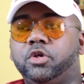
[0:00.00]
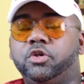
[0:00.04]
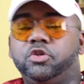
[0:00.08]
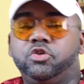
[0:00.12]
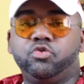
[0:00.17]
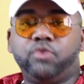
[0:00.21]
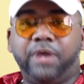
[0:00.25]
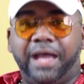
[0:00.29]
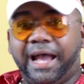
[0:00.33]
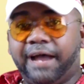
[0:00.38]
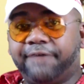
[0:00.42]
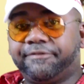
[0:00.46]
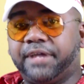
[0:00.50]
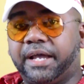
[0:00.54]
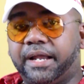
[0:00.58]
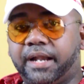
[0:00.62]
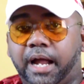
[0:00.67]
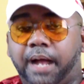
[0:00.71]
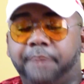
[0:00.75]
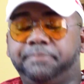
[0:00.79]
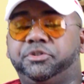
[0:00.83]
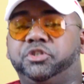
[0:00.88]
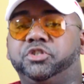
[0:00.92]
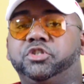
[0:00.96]
You have that
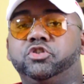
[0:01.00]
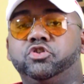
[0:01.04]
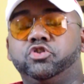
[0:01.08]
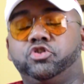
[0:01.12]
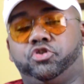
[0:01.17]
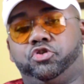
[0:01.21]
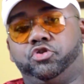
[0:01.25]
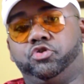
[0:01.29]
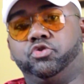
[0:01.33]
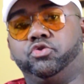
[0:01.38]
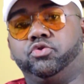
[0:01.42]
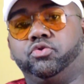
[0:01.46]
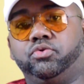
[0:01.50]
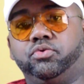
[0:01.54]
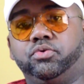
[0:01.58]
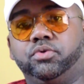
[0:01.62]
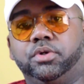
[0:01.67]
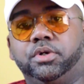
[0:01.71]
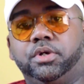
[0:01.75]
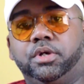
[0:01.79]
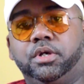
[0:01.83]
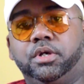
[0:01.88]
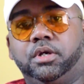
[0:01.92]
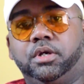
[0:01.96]
option to
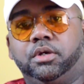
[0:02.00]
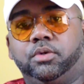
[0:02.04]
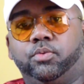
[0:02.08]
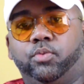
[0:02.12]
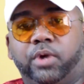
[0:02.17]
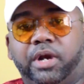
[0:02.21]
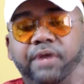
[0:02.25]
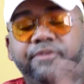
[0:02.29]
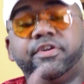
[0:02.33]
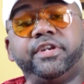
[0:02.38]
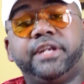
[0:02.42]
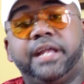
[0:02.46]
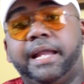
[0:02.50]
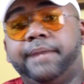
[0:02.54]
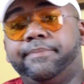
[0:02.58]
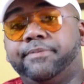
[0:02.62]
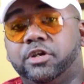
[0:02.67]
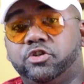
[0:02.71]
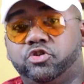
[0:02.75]
whatever name